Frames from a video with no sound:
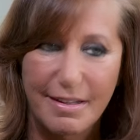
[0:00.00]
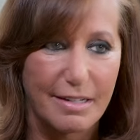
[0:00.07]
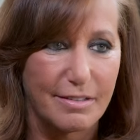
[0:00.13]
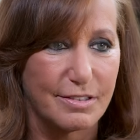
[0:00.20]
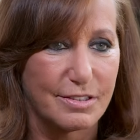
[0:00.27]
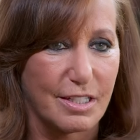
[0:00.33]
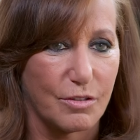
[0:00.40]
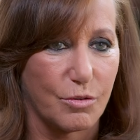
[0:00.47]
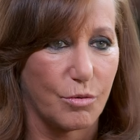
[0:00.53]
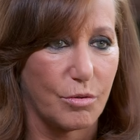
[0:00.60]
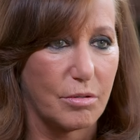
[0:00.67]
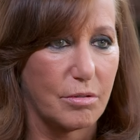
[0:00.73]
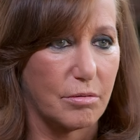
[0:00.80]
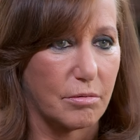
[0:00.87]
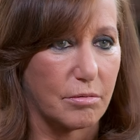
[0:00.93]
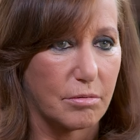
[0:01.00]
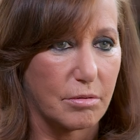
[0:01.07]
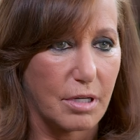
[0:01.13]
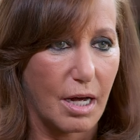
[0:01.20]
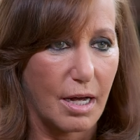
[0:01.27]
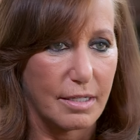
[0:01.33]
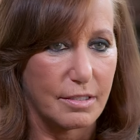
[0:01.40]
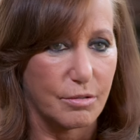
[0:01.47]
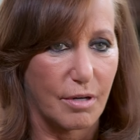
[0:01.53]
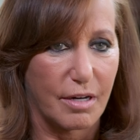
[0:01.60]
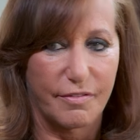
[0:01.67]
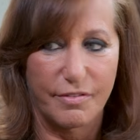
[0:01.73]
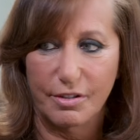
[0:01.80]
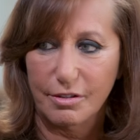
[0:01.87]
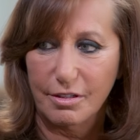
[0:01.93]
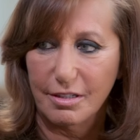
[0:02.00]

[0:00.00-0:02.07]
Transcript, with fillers: And then it was a, ooh, God, do I feel